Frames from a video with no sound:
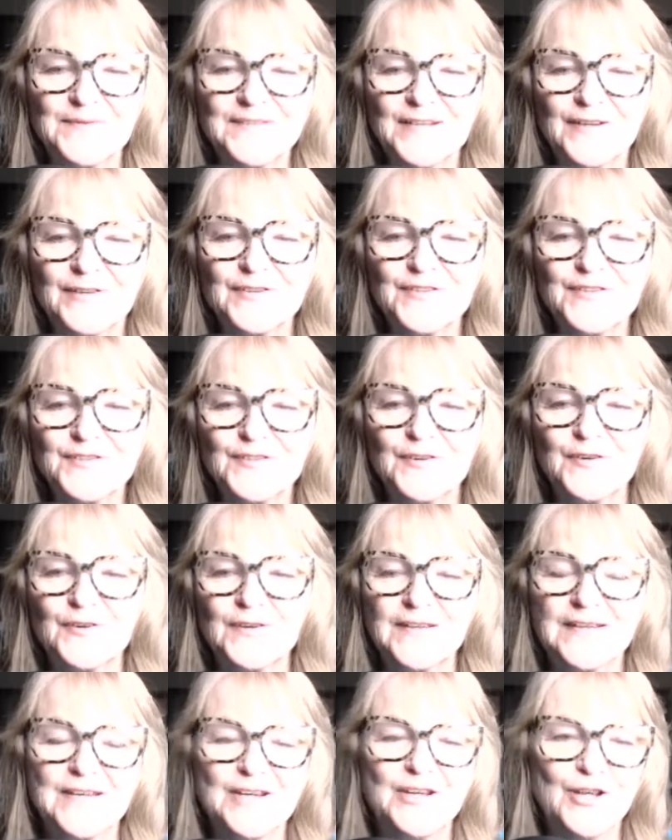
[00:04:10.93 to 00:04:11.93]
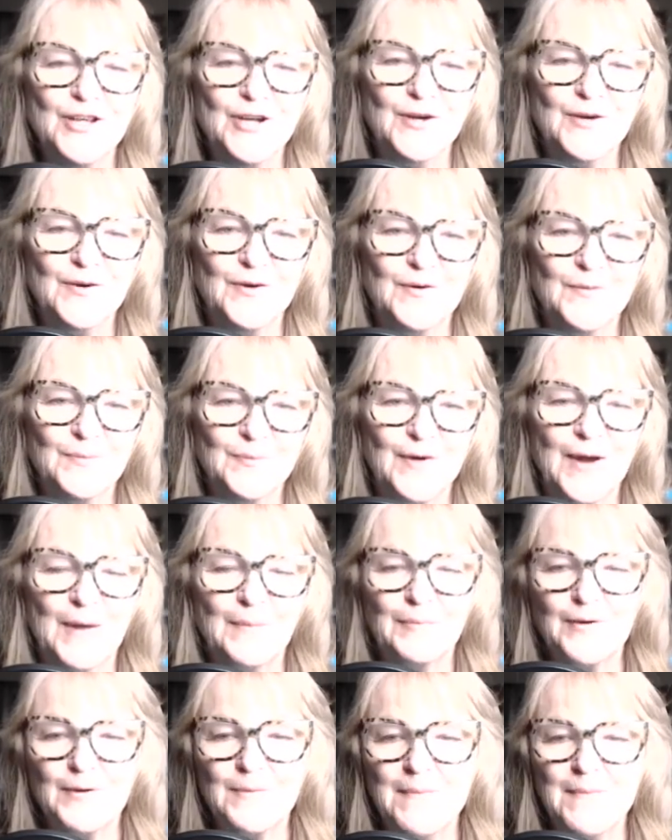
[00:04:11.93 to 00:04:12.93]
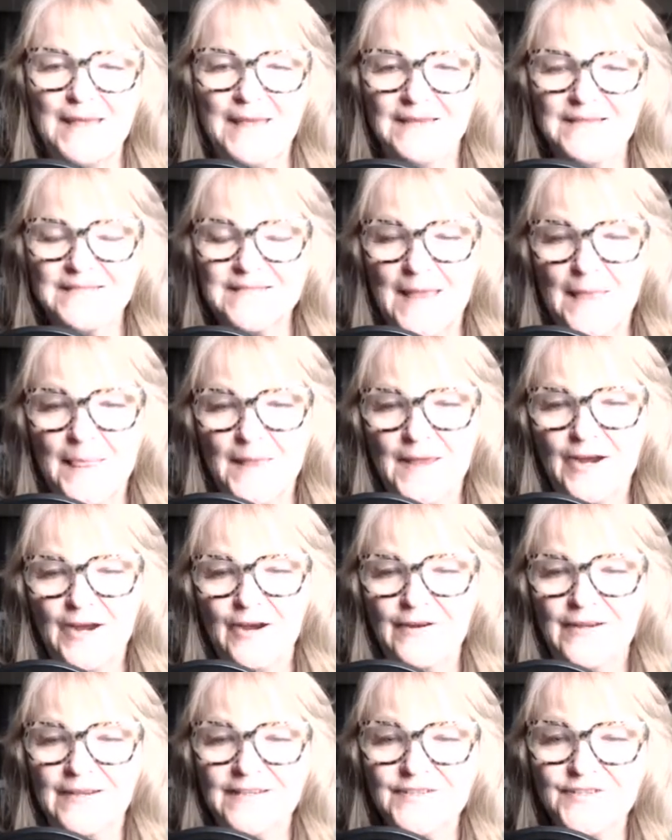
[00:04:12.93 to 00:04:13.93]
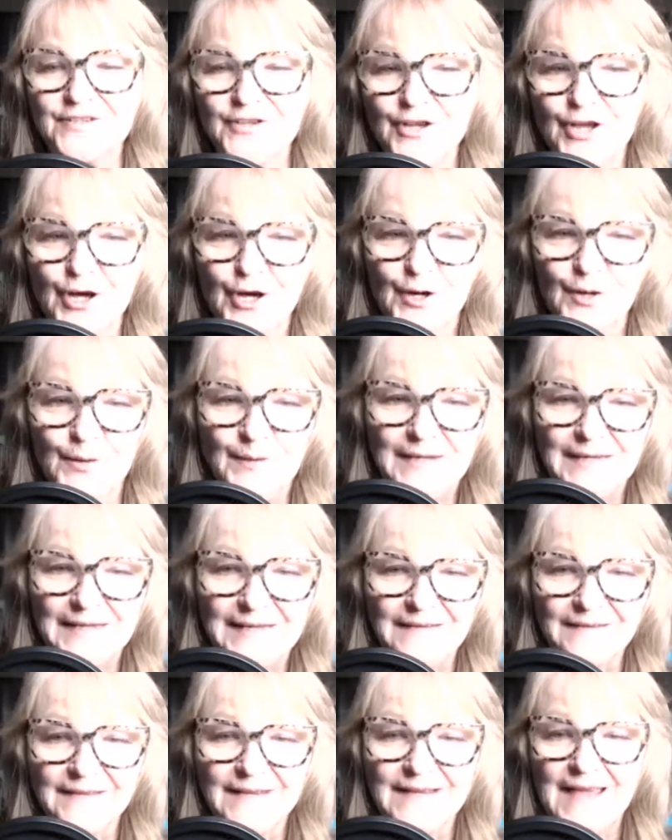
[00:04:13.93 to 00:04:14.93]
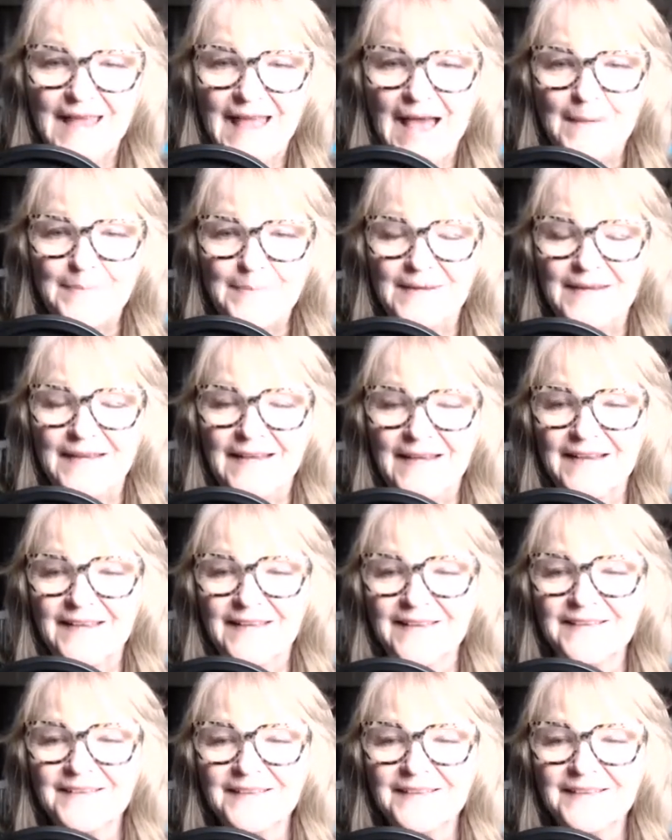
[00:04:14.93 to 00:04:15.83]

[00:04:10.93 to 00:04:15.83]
there is certainly no proper amends, and there is no healing happening.